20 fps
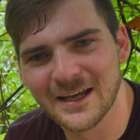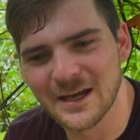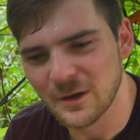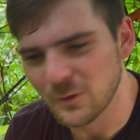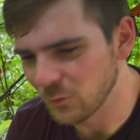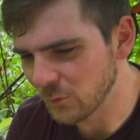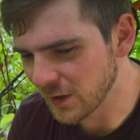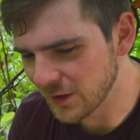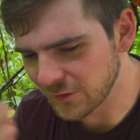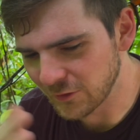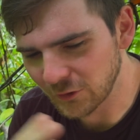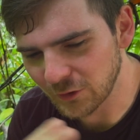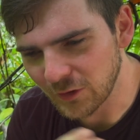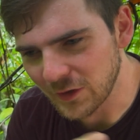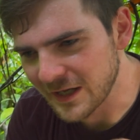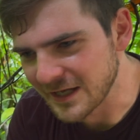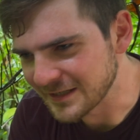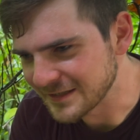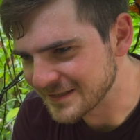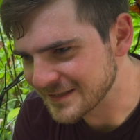whether
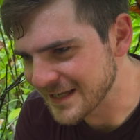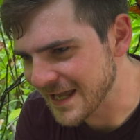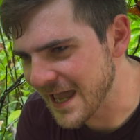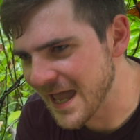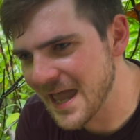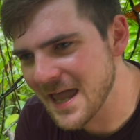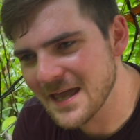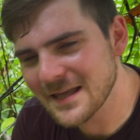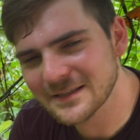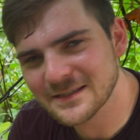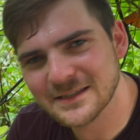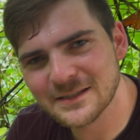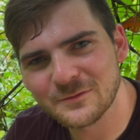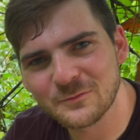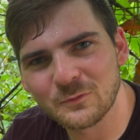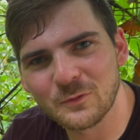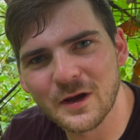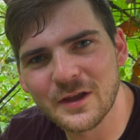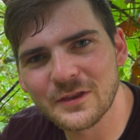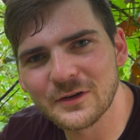it's ants,
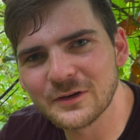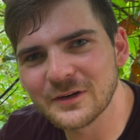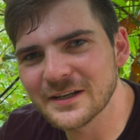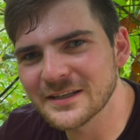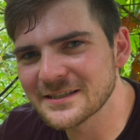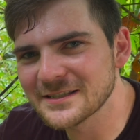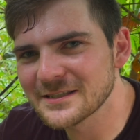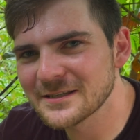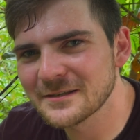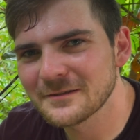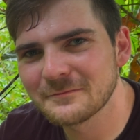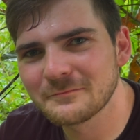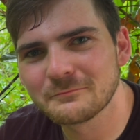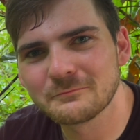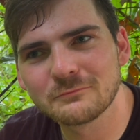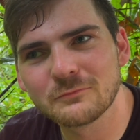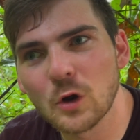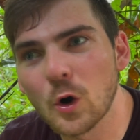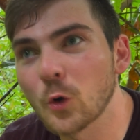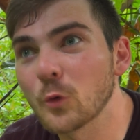whether it's
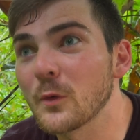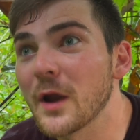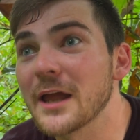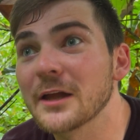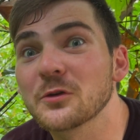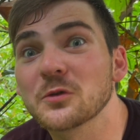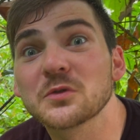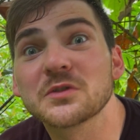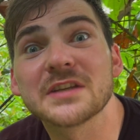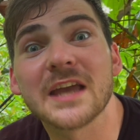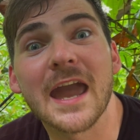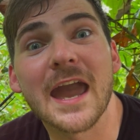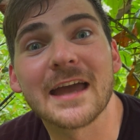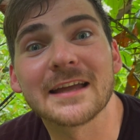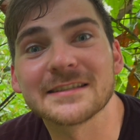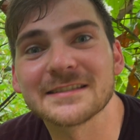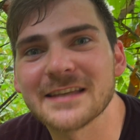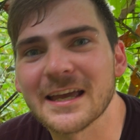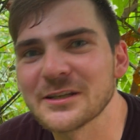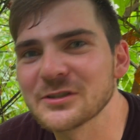
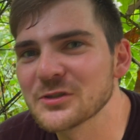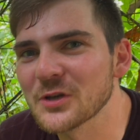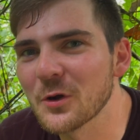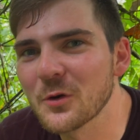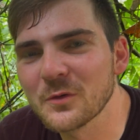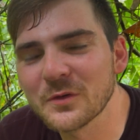orangutans. I don't